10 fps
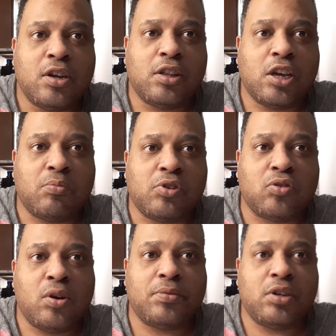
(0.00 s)
Like
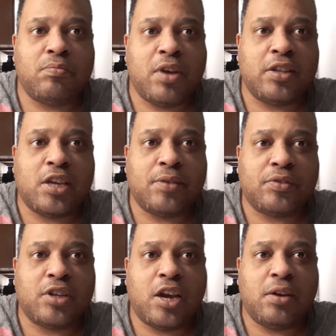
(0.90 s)
prescription meds have
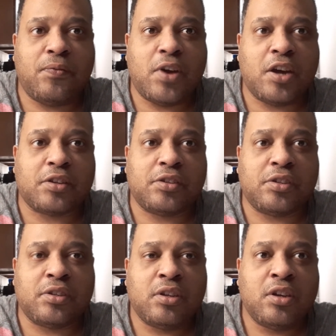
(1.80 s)
side
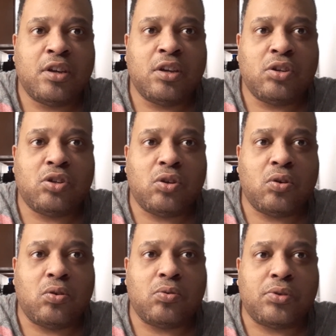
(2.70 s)
effects
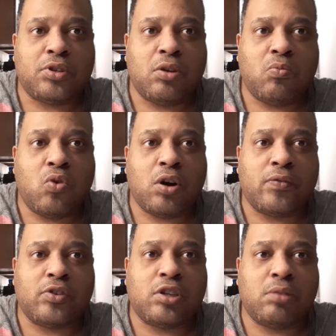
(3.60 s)
too. Some work
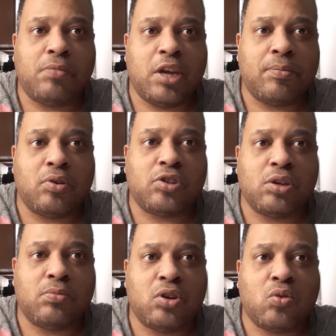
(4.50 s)
for some people,
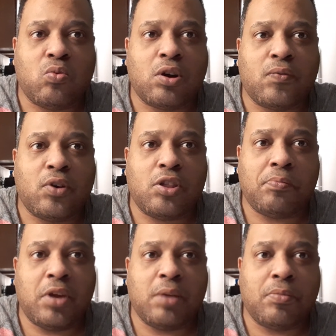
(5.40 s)
some don't work for other
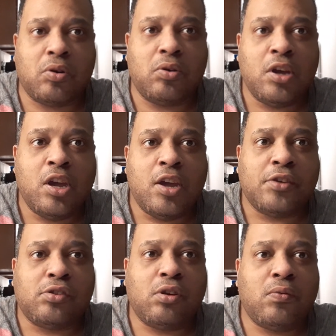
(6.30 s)
people.
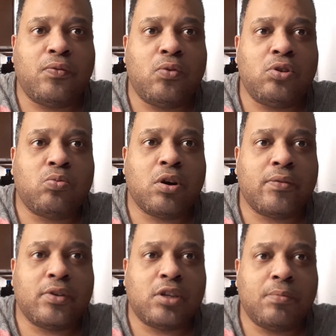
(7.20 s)
Certain foods work
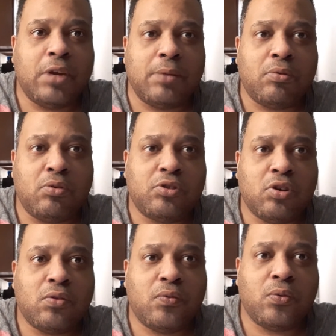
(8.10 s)
for some people,
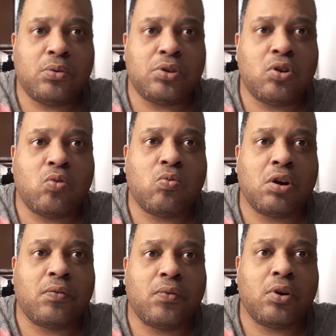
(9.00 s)
certain foods don't
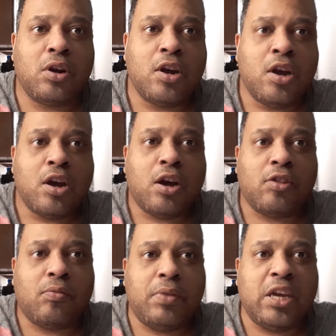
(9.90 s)
work for
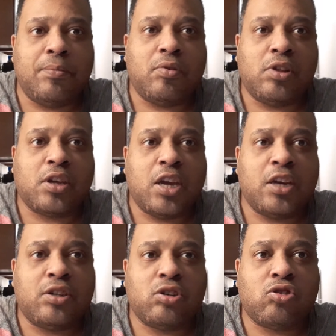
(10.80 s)
other people, in
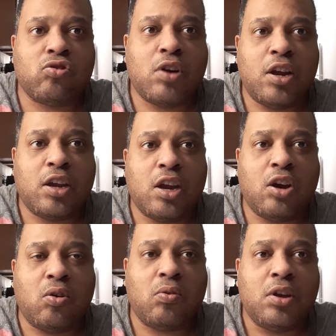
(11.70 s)
case you're trying
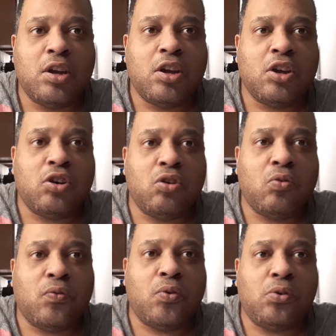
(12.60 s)
out new
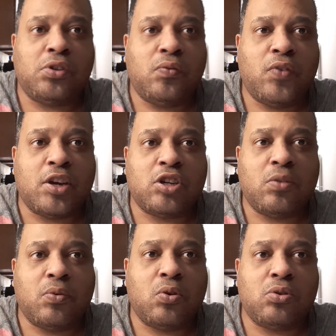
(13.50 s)
fruits and
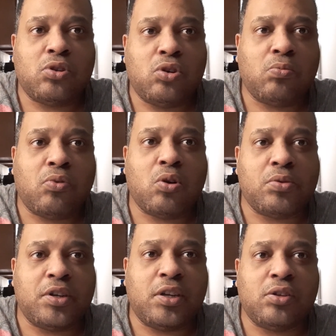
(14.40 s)
vegetables and new
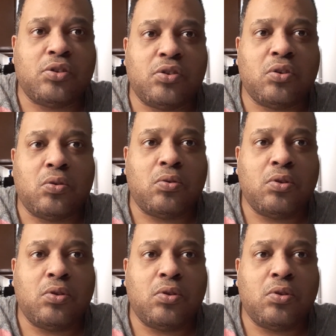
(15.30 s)
proteins too.